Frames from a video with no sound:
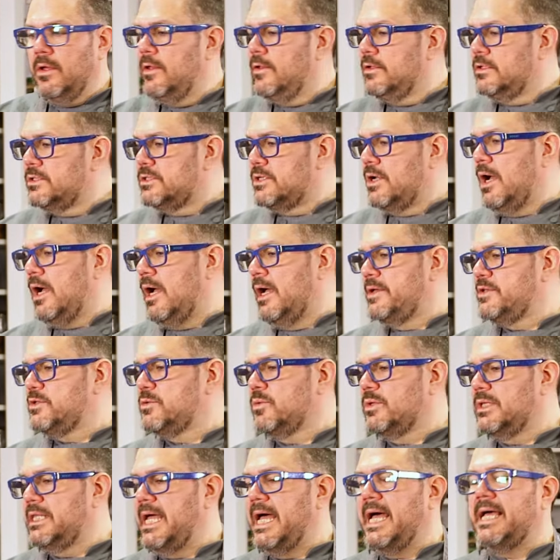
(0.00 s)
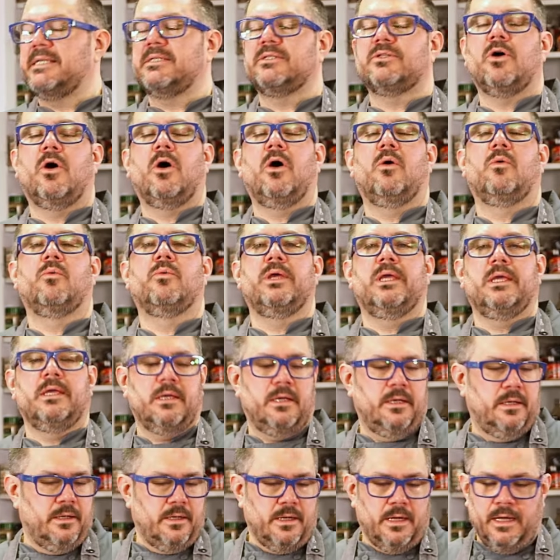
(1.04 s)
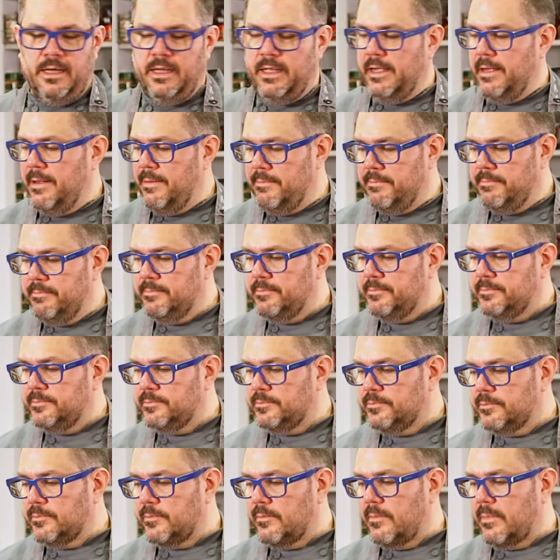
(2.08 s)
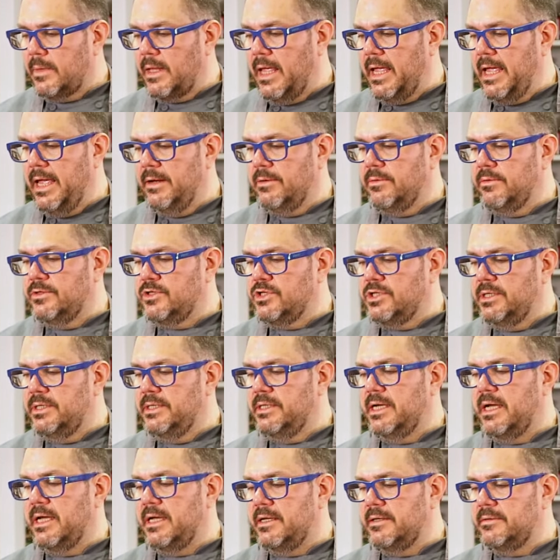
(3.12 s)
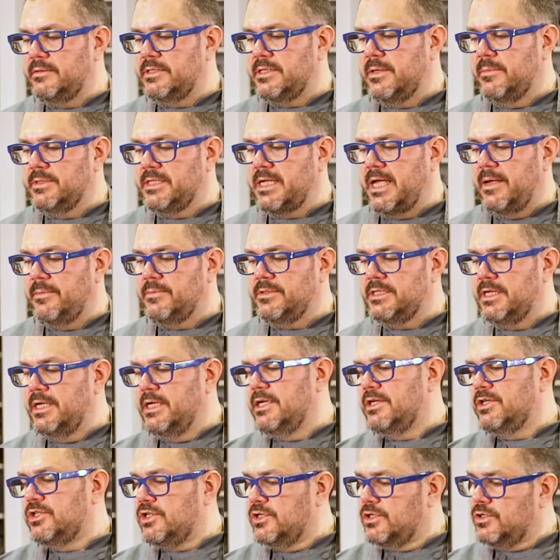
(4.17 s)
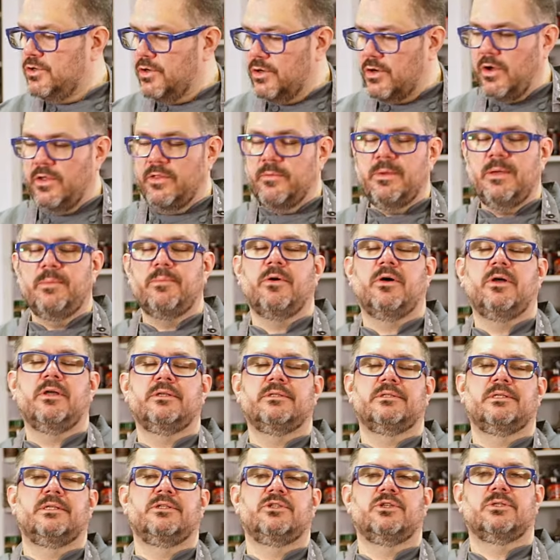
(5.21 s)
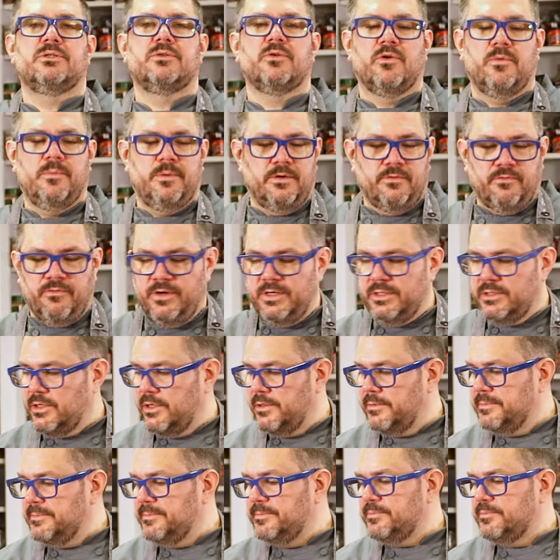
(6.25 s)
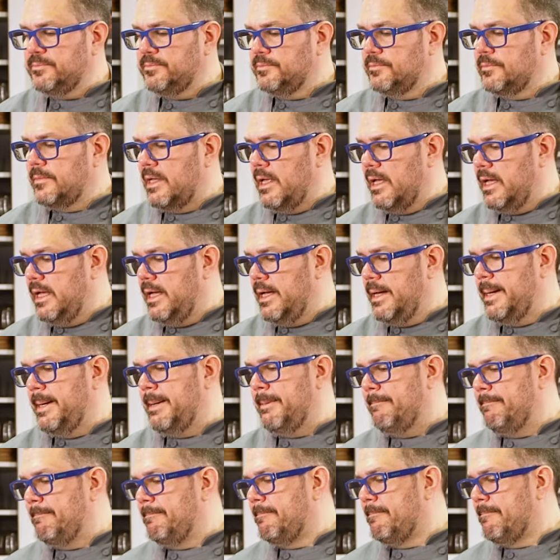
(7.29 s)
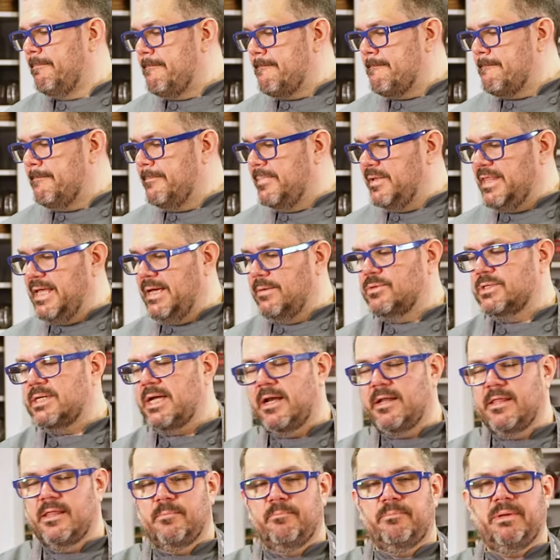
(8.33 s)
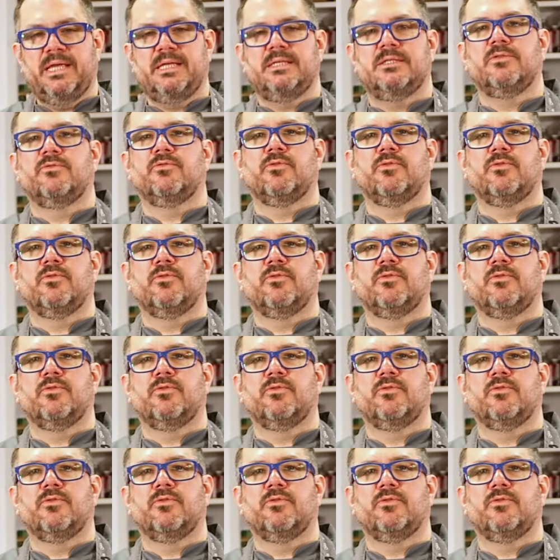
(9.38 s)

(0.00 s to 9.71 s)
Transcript: sauce would last all week, and she'd sometimes she'd cook all the meatballs and just throw them in the freezer, but that was kind of the base